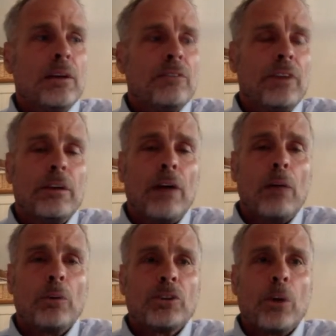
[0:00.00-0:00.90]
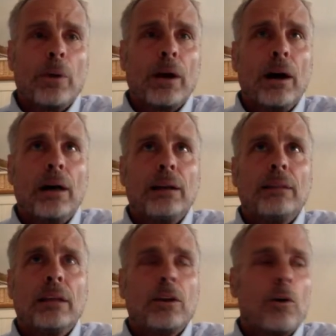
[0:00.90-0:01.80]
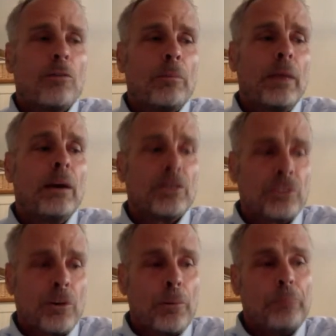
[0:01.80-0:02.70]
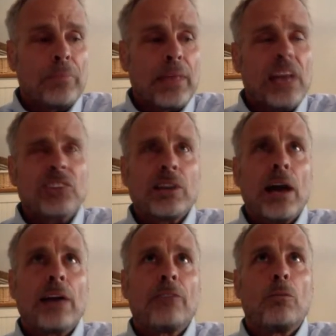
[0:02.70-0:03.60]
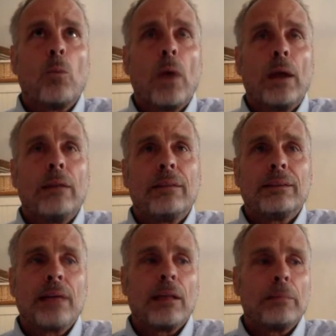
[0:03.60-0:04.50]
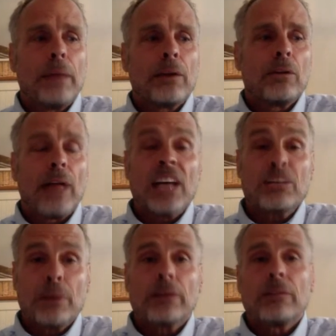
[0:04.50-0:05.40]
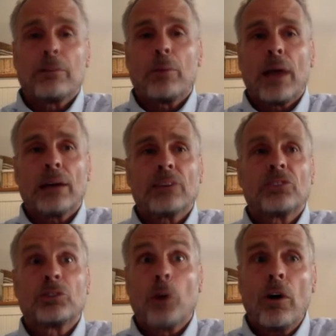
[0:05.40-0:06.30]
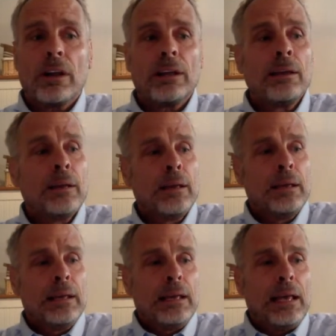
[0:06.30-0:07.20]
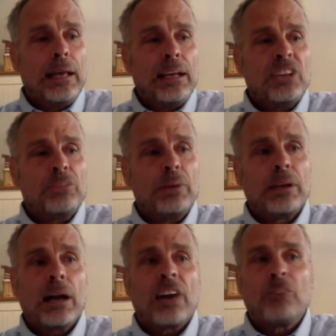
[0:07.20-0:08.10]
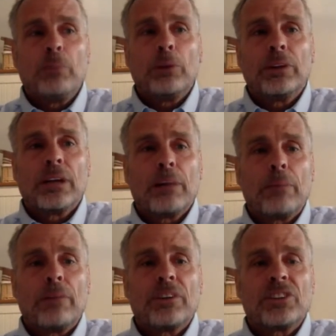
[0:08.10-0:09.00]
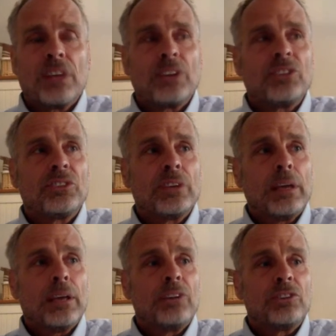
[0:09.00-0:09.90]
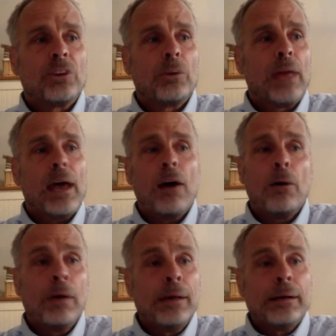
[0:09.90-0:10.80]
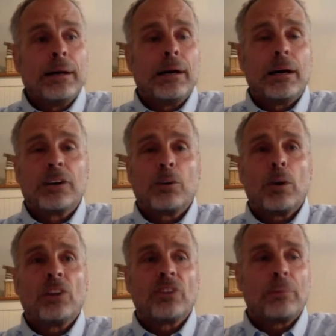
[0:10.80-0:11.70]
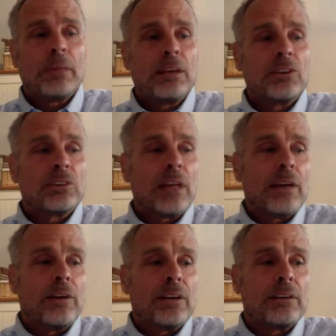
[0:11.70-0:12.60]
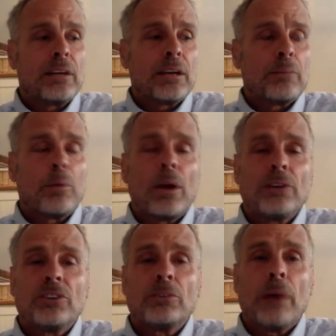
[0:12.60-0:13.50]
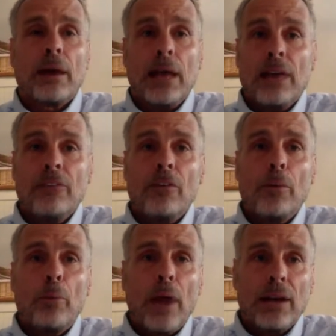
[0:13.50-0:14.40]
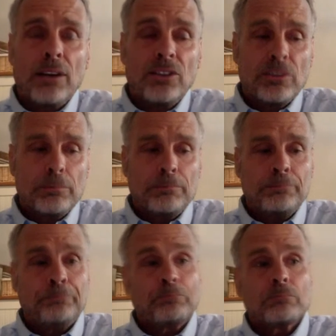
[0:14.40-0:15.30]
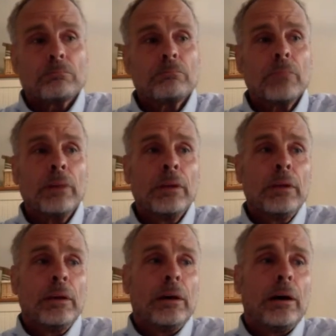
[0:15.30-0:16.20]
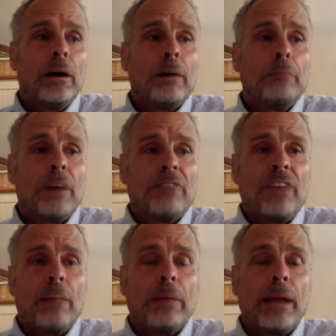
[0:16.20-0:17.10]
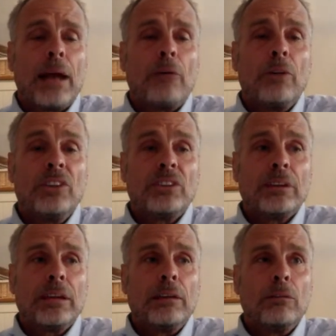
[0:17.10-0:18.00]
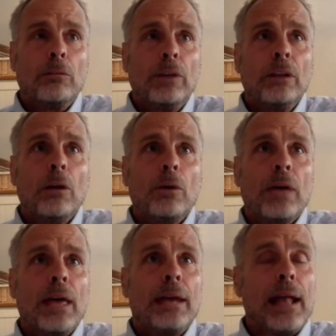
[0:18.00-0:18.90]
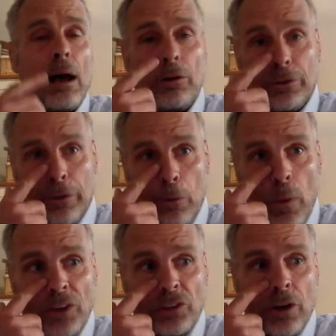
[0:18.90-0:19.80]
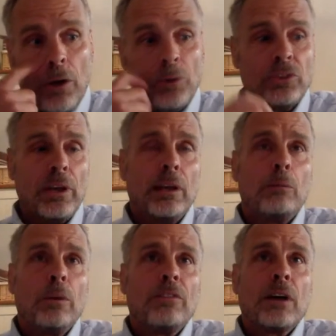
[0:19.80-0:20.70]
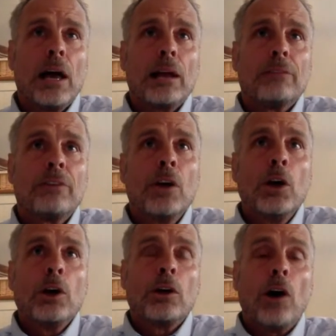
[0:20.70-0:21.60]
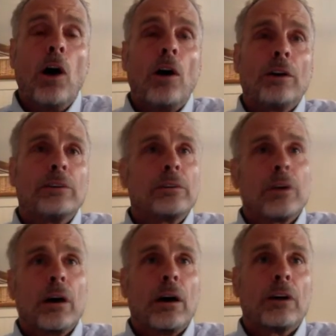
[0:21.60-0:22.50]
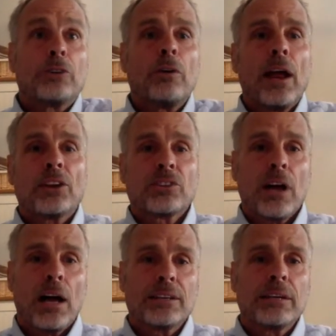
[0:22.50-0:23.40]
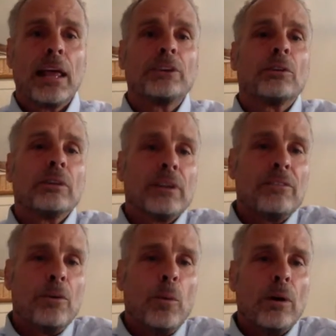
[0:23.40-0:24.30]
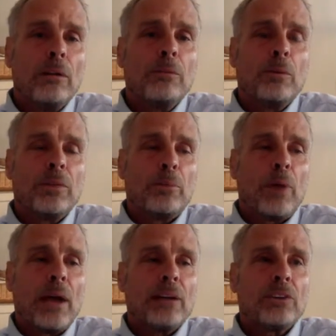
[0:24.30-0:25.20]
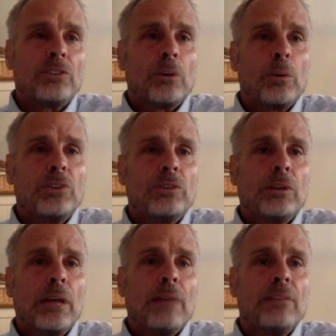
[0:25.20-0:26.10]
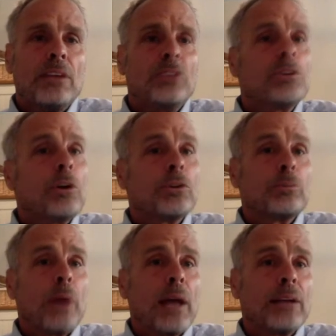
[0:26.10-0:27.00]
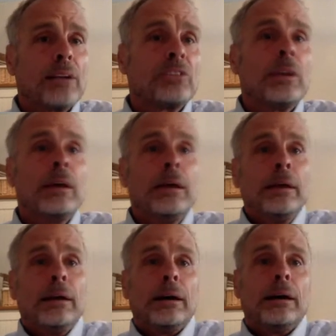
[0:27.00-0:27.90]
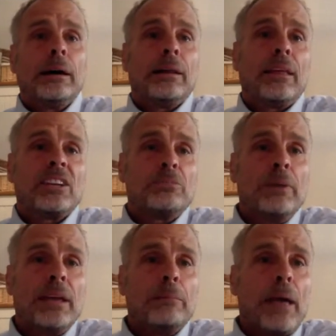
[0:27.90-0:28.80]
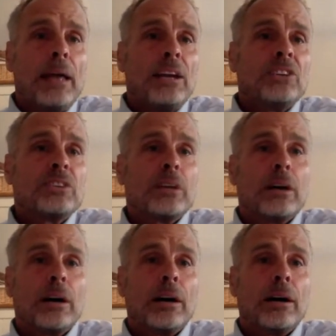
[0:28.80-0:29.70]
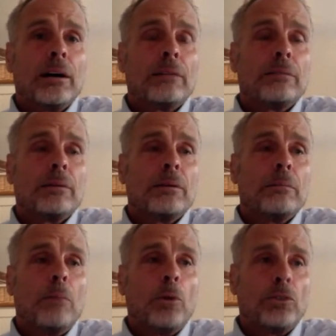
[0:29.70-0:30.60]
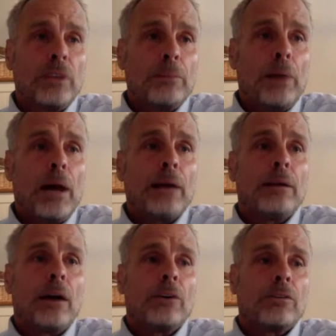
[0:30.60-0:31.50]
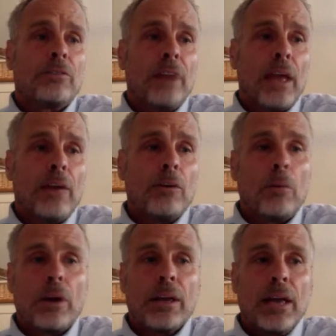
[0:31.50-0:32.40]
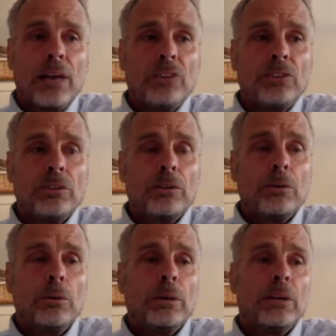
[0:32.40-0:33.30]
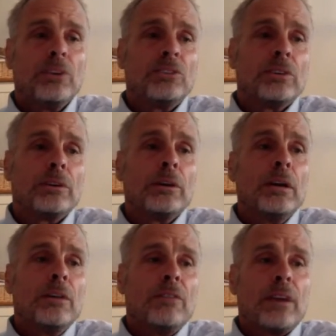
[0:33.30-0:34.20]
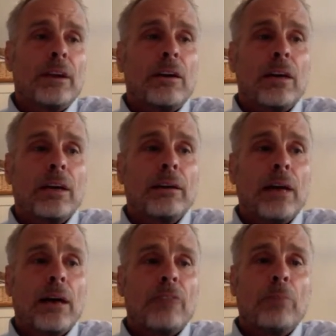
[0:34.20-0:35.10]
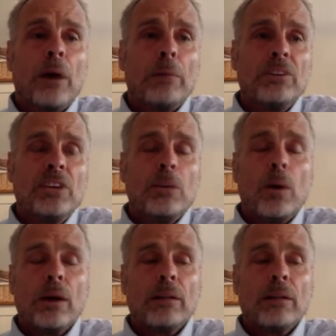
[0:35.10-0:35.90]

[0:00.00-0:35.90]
figure out what's going on and then go from there. So that's kind of when the telemedical aspect of the practice started, and it's been kind of building up ever since. And so now, uh, twenty something years later, it, it comprises about half of our practice. Uh, my family and I recently relocated out to the West Coast, and we've kind of gone uh, transcontinental, if you will, with the practice. So we still have the East Coast practice uh, that's being managed uh, mostly by Doctor Fernando Marquez, who is a veterinarian out of Palm Beach Equine